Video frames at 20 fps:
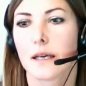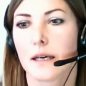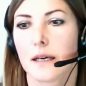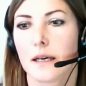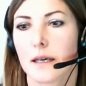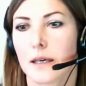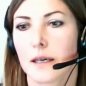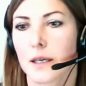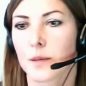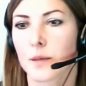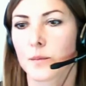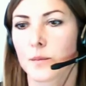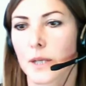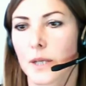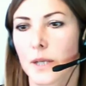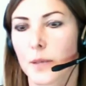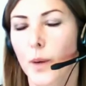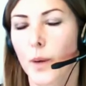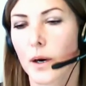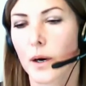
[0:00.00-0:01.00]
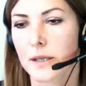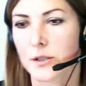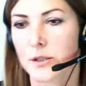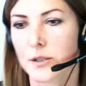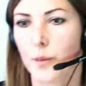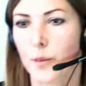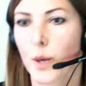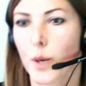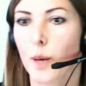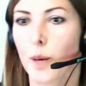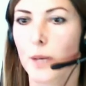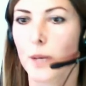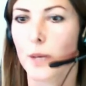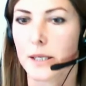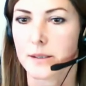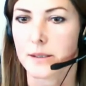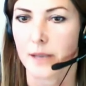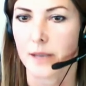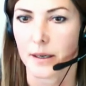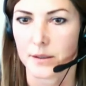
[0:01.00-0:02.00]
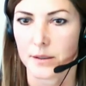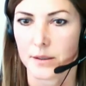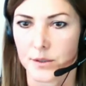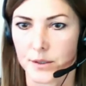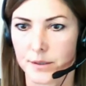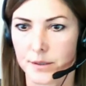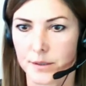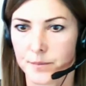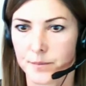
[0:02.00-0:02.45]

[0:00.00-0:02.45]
like parts of the public sector.